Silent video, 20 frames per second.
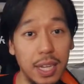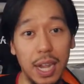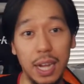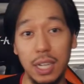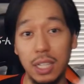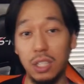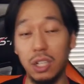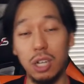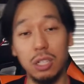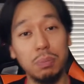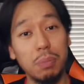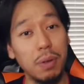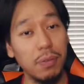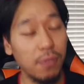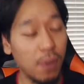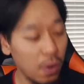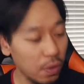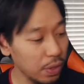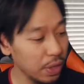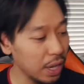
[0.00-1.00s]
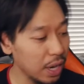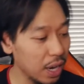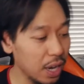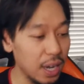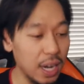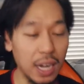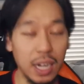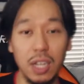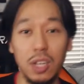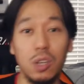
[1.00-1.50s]
yeah, I could charge my phone there
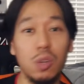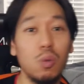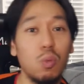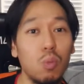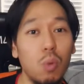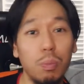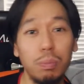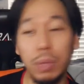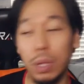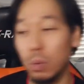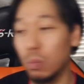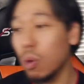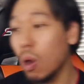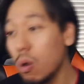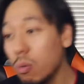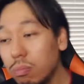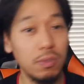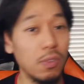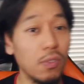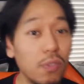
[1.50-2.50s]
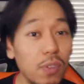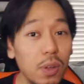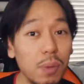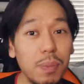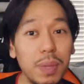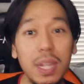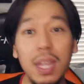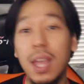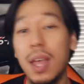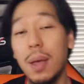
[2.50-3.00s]
and I could do whoop-de-whoop, you feel
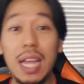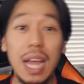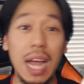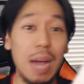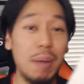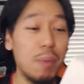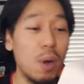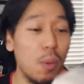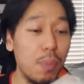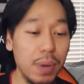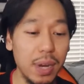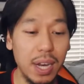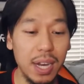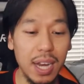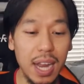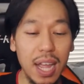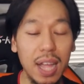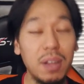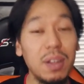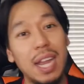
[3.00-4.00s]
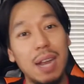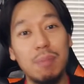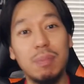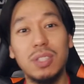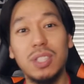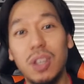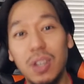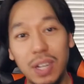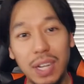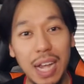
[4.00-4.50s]
me? I'm gonna open it now and I'm gonna
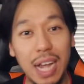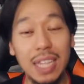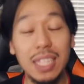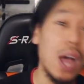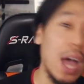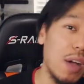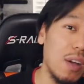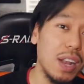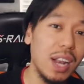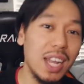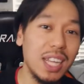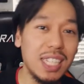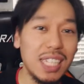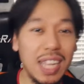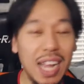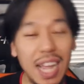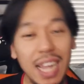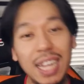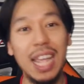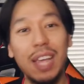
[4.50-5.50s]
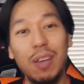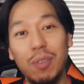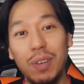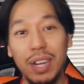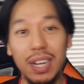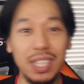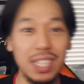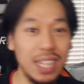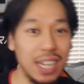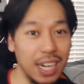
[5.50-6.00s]
show you guys how it looks like and we're
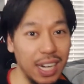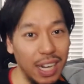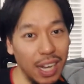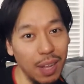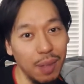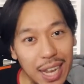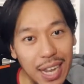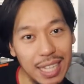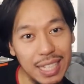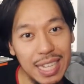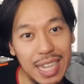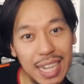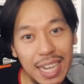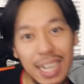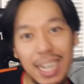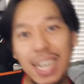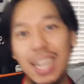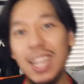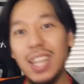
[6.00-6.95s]
gonna set it up. Let's get it.